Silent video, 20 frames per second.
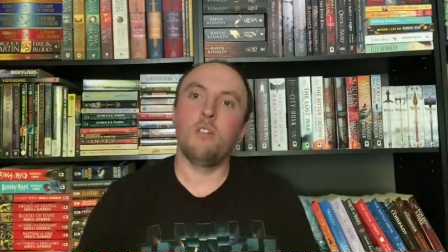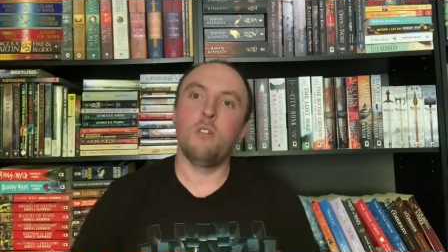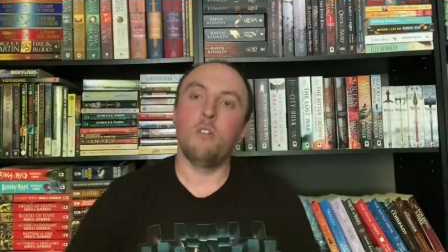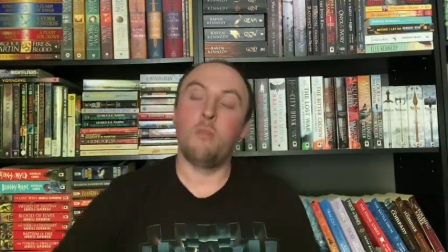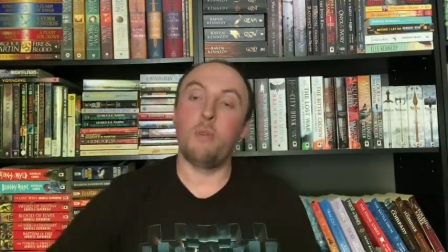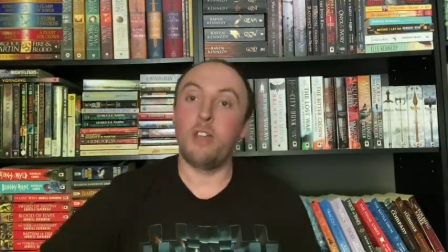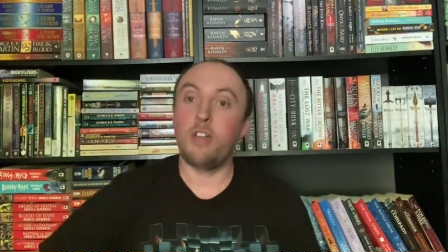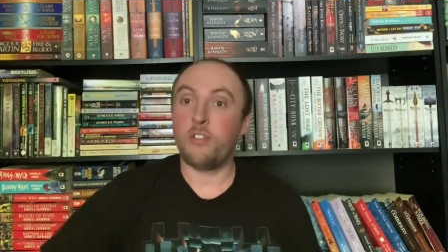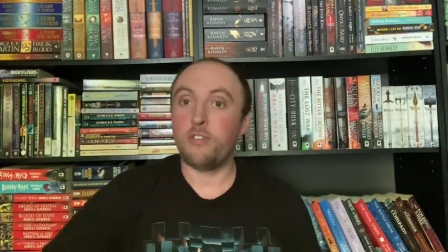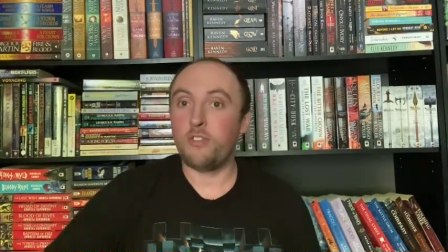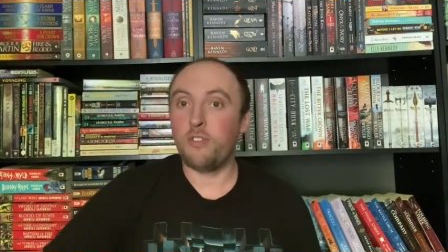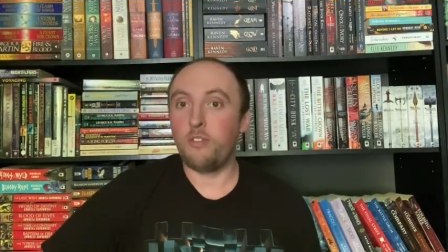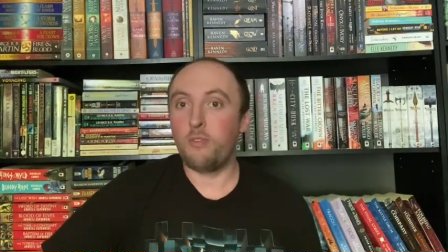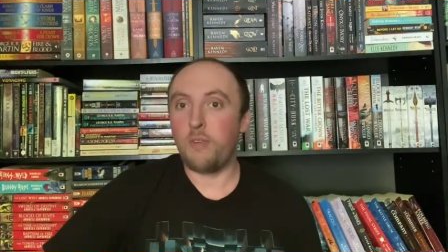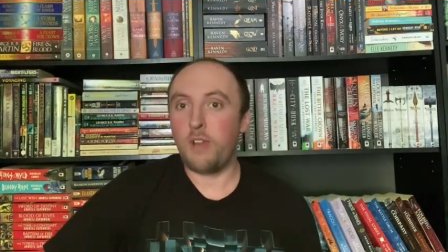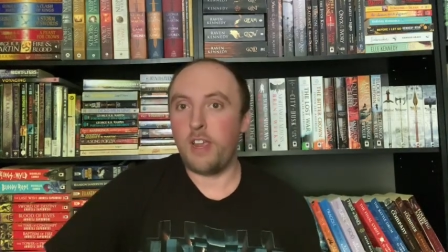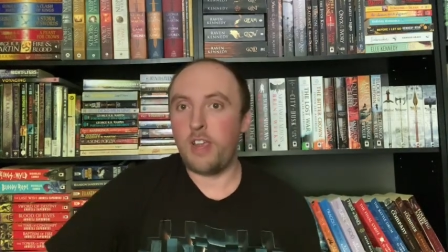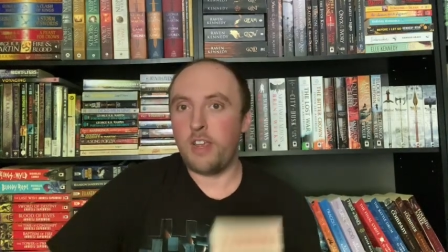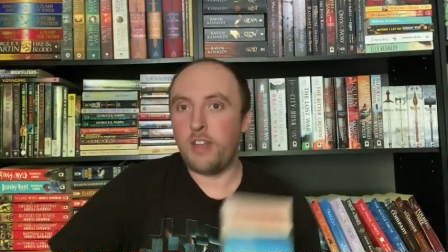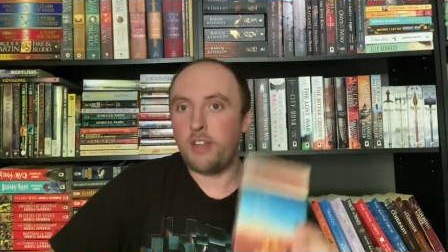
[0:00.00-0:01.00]
We also
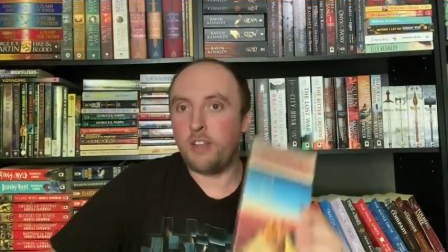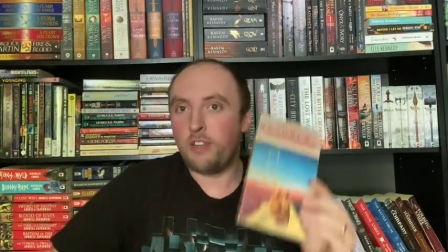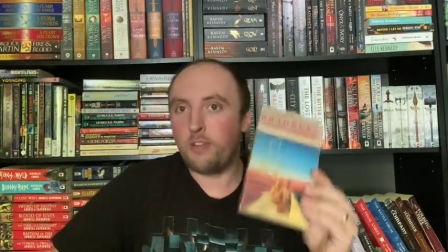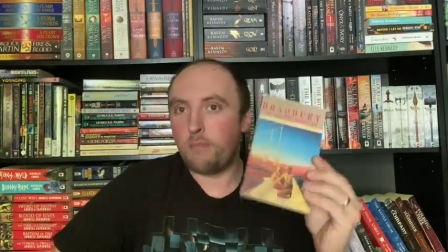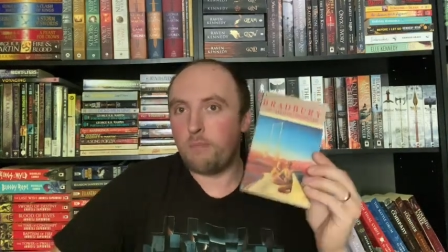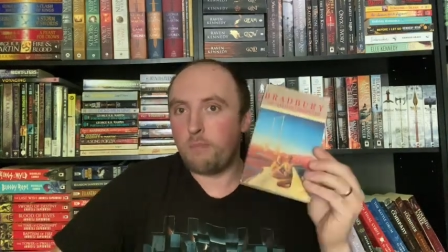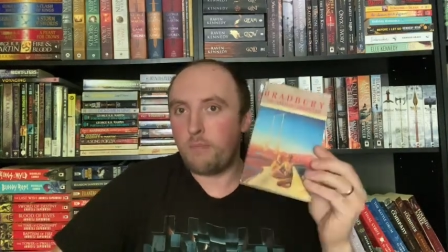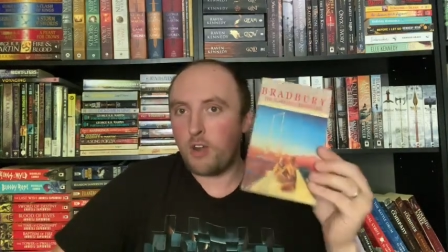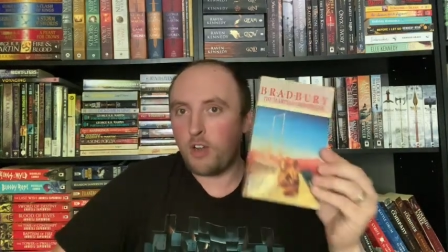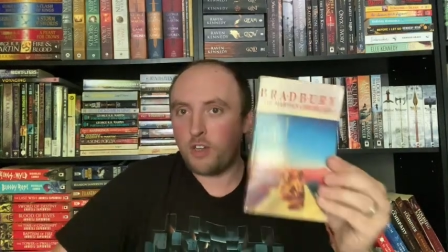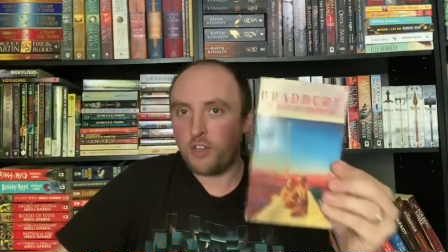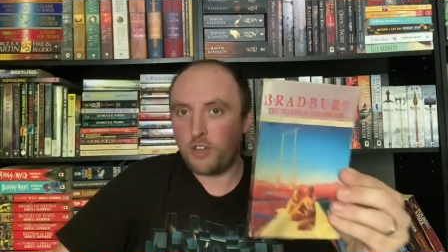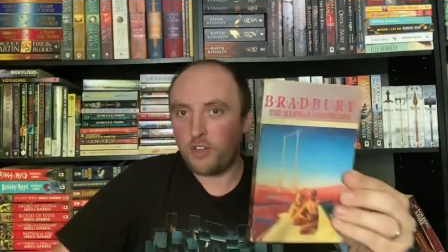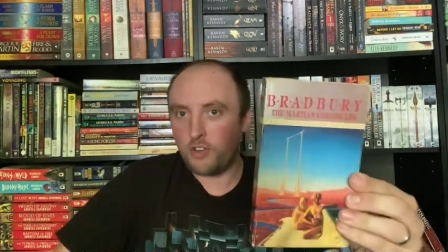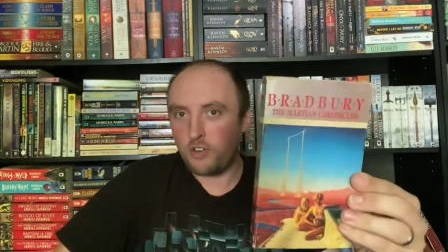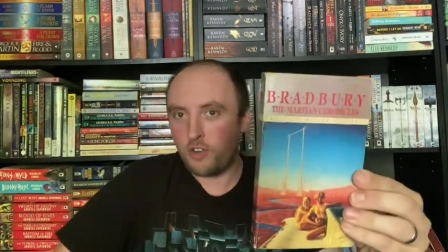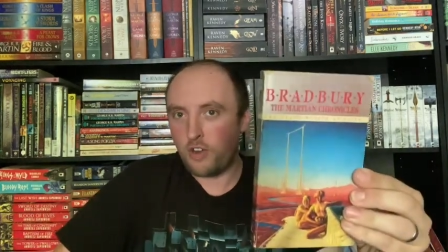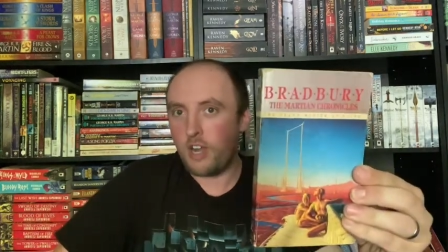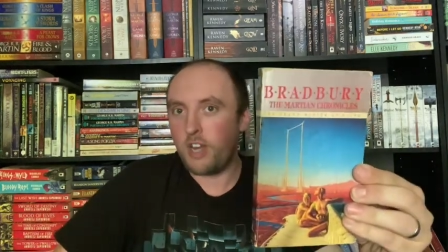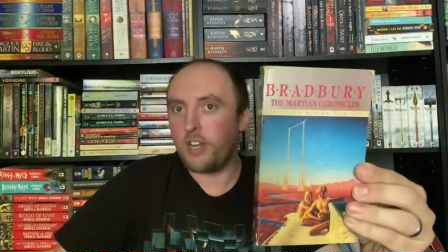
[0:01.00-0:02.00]
read The Martian
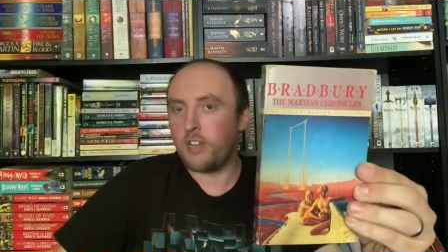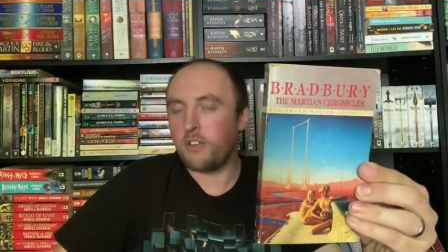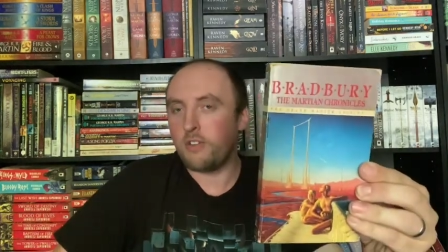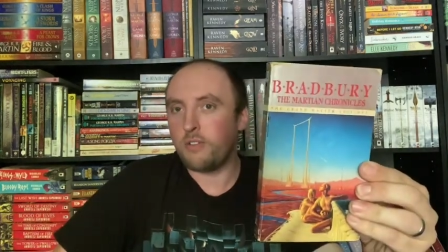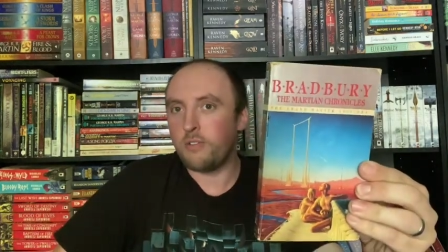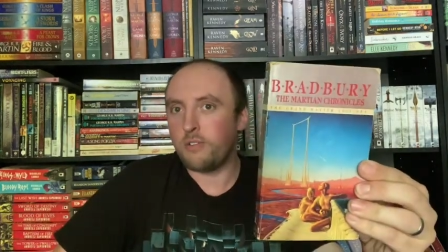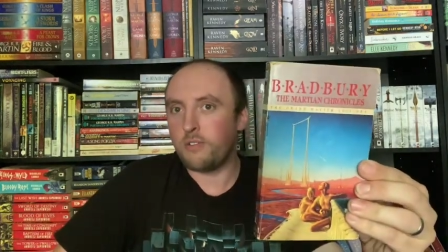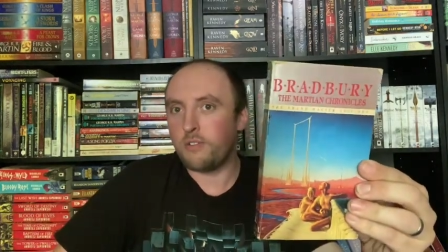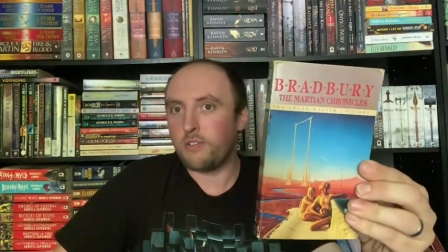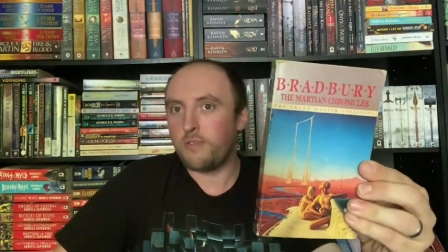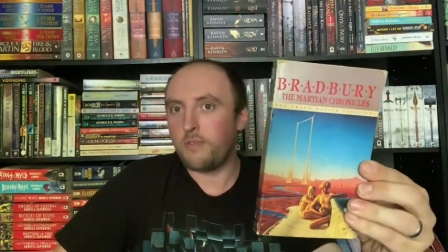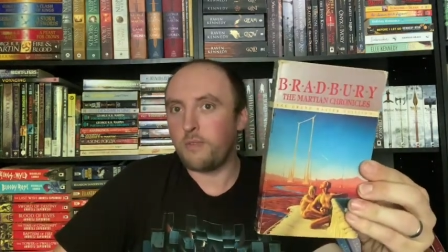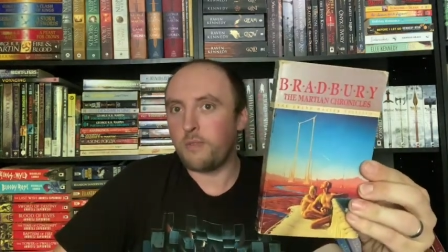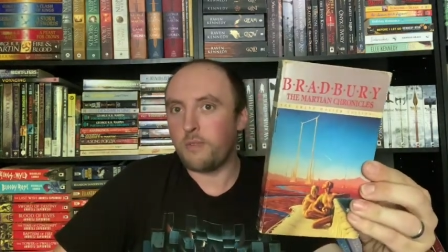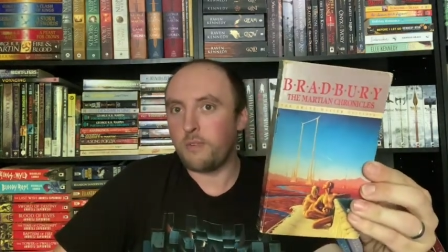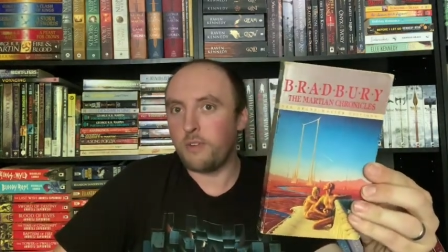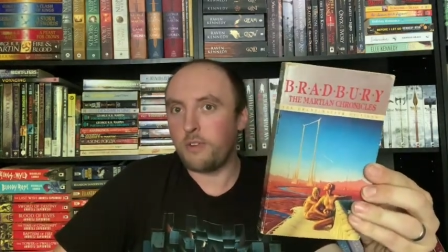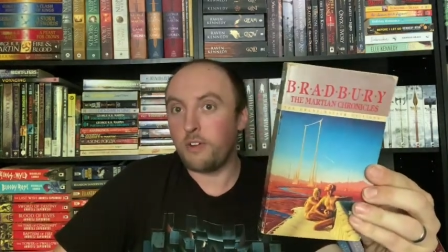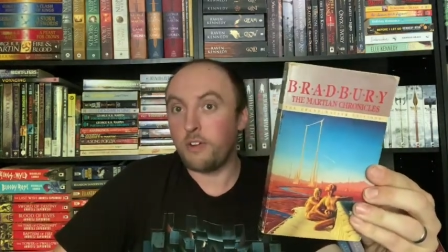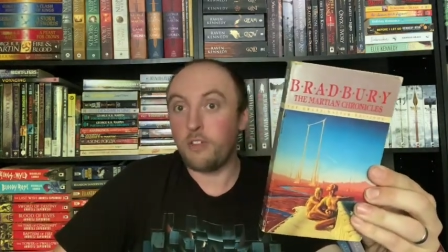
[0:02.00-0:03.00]
Chronicles
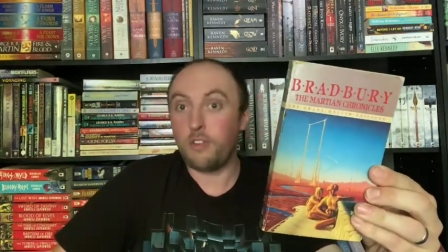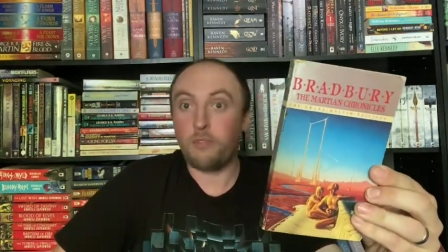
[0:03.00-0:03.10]
for